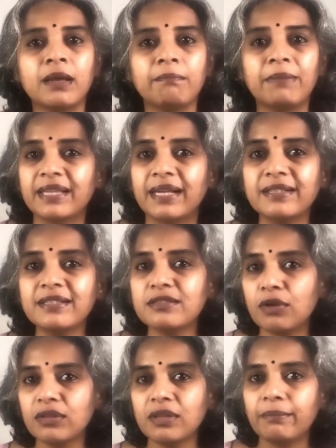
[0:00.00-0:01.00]
But that is
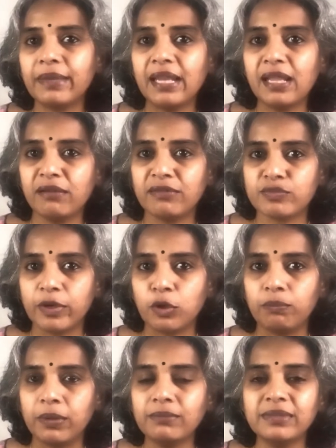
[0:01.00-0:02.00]
not the meaning of
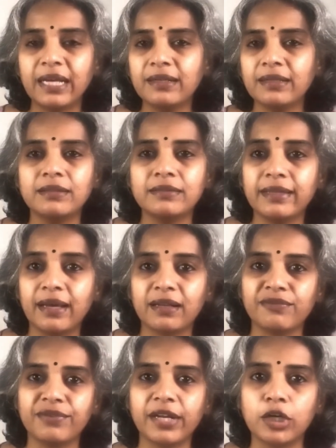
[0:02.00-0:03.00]
Swaroopam that they are
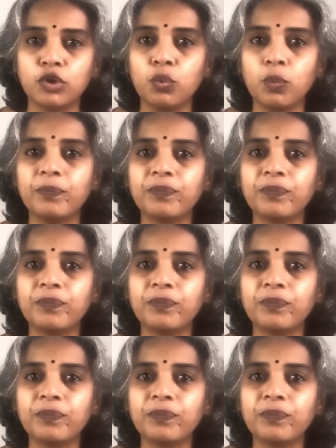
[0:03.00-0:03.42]
referring to.